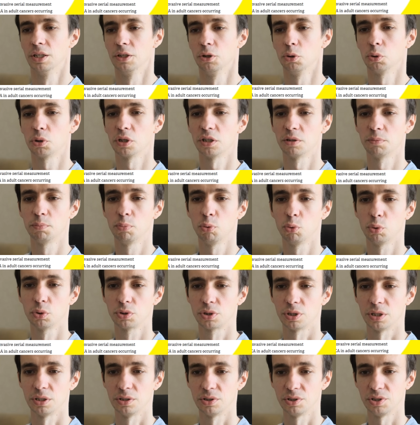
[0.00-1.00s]
You can pause
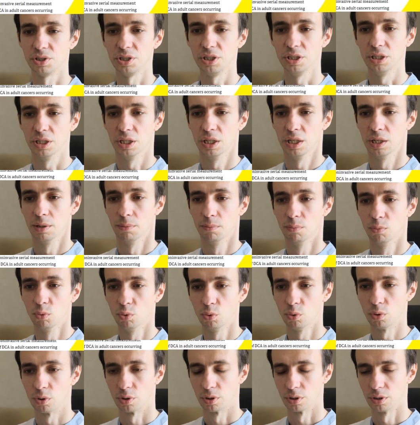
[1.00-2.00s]
and see
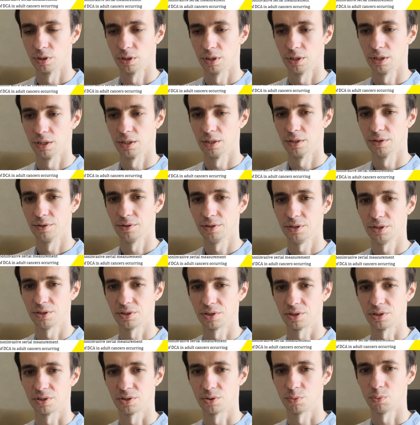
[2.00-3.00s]
more. This
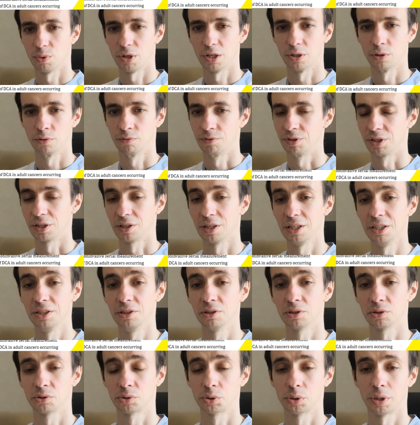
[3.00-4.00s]
is one of the
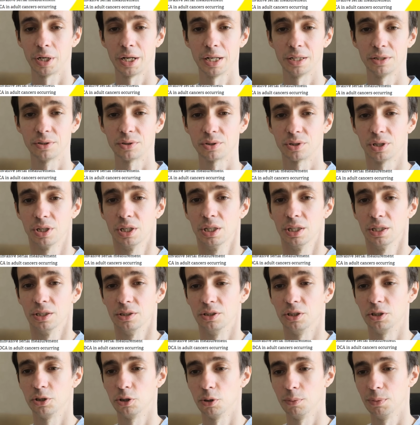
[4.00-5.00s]
clinical trials
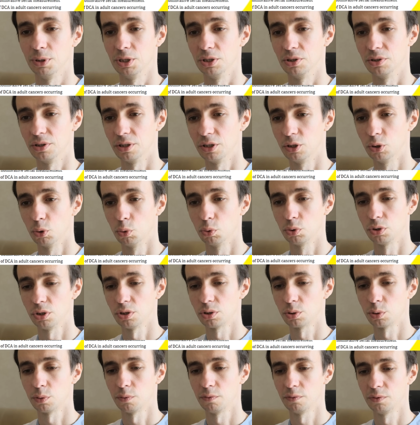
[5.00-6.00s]
determining the
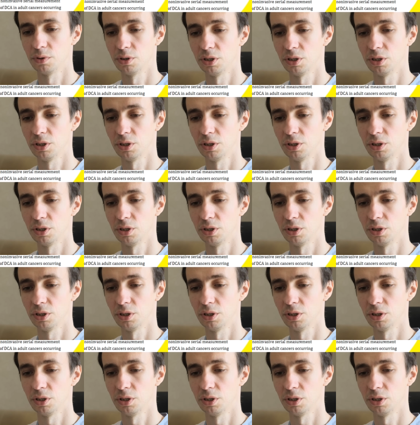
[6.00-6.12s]
doses of